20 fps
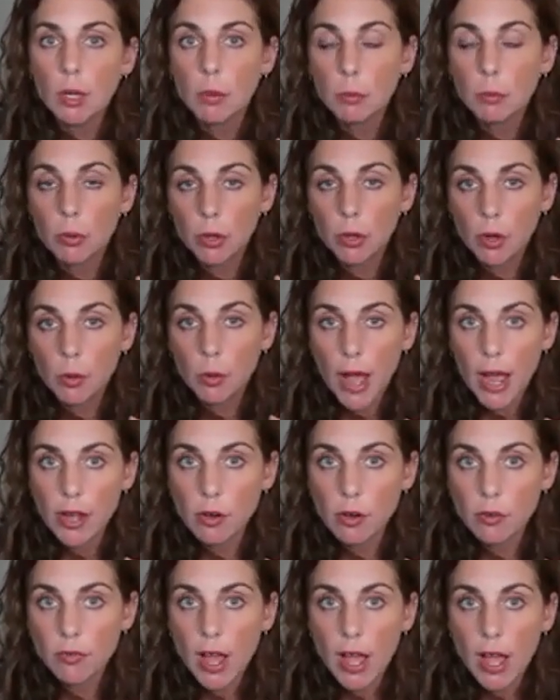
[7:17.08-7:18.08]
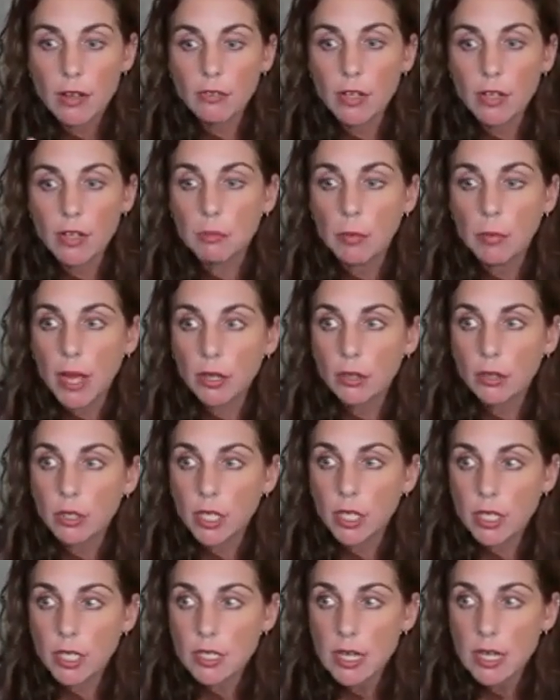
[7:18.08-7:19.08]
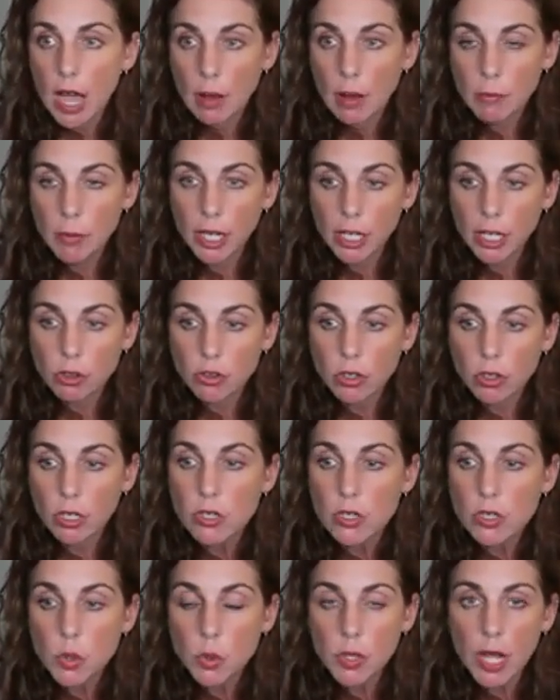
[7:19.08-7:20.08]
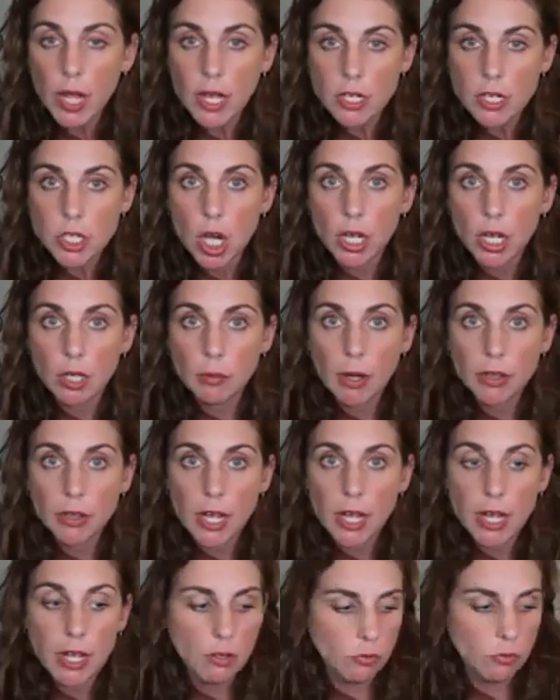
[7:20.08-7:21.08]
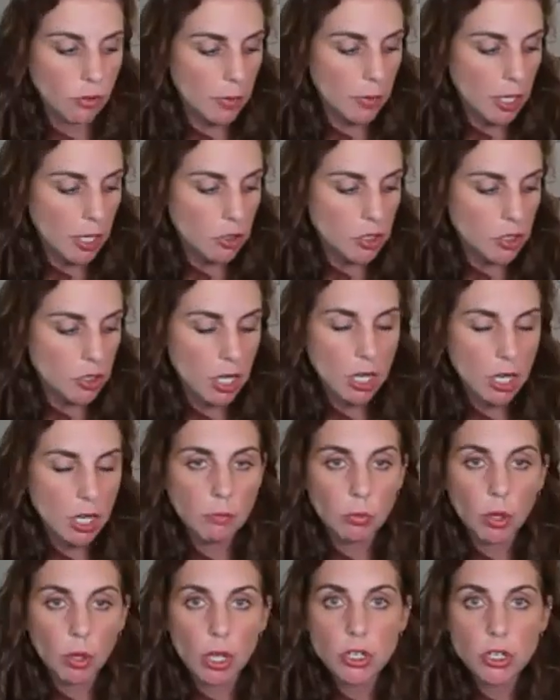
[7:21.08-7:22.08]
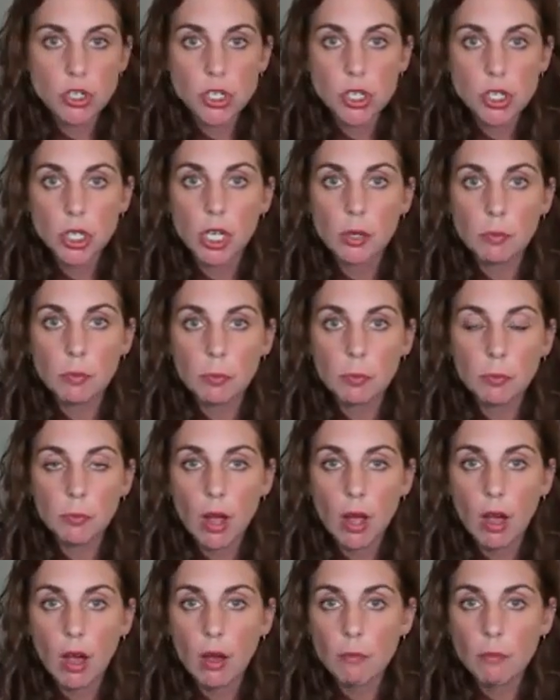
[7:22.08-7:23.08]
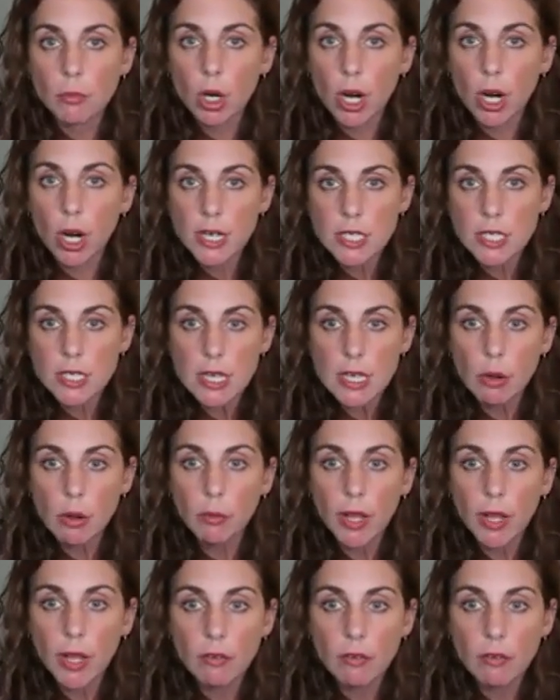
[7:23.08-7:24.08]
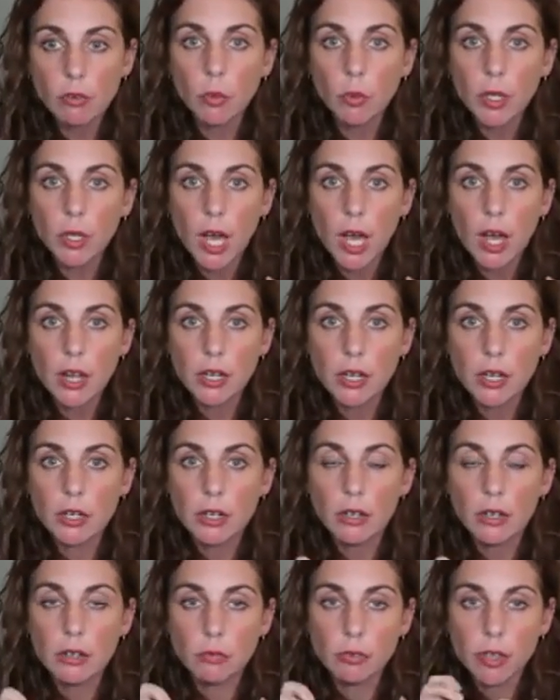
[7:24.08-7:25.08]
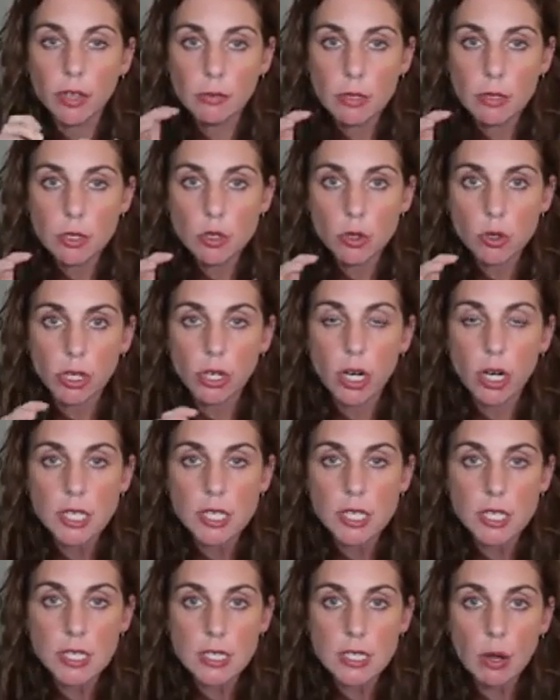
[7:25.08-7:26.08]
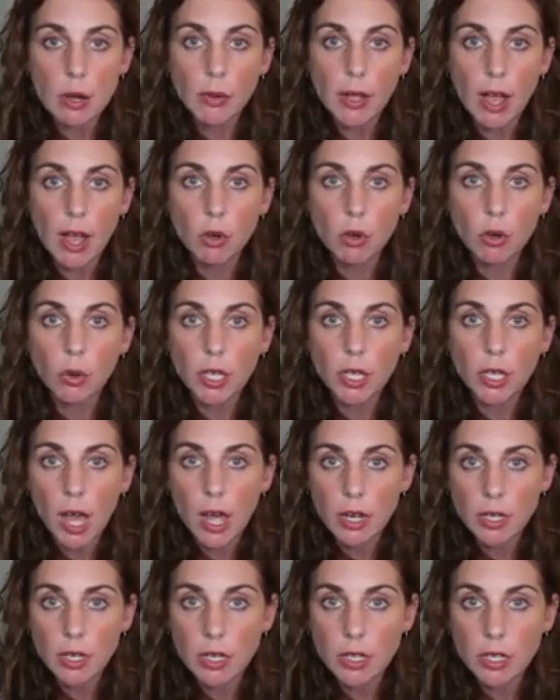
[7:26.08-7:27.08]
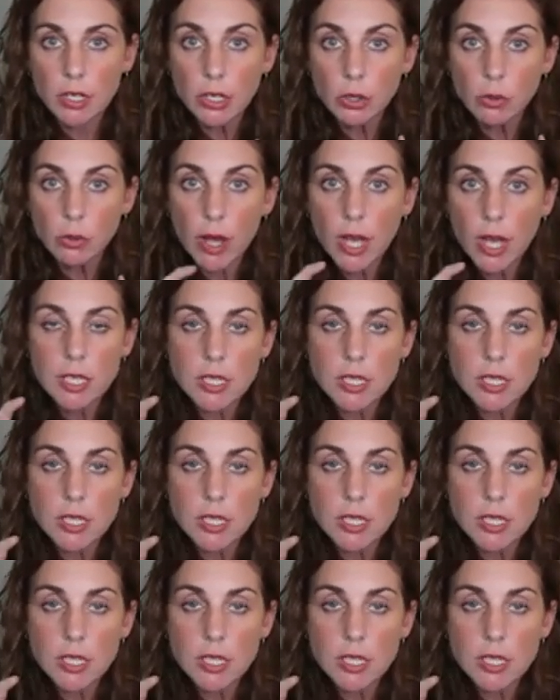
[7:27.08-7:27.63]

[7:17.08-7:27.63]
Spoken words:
ProBio 5, and BioCleanse combination. So again, talking about that inflammation and blood sugar crisis that we have going on, and inflammatory crisis that we have going on in the US,